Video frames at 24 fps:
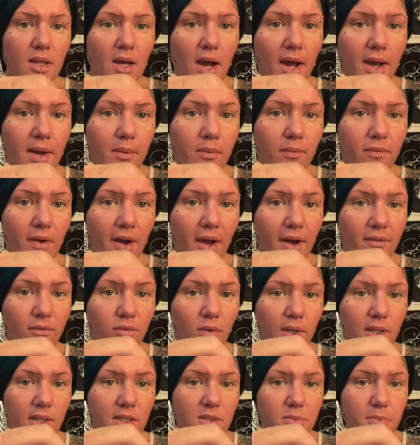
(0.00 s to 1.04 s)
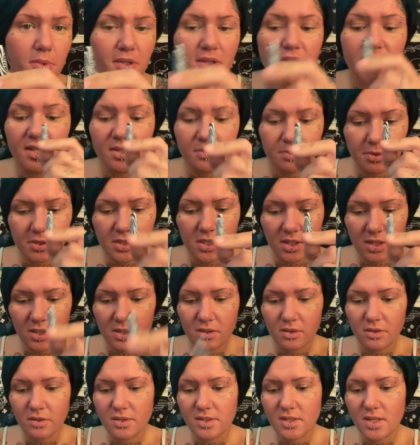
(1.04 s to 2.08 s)
I have wanted to put this
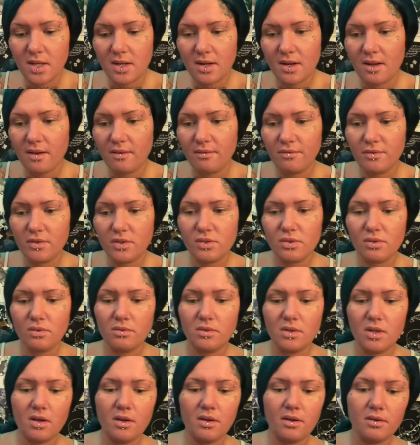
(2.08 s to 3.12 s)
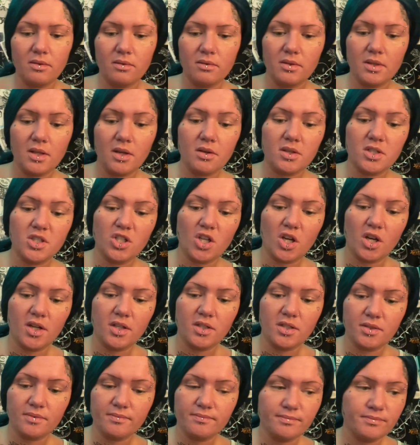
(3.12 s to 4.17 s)
particular set on for so long. They're a dud.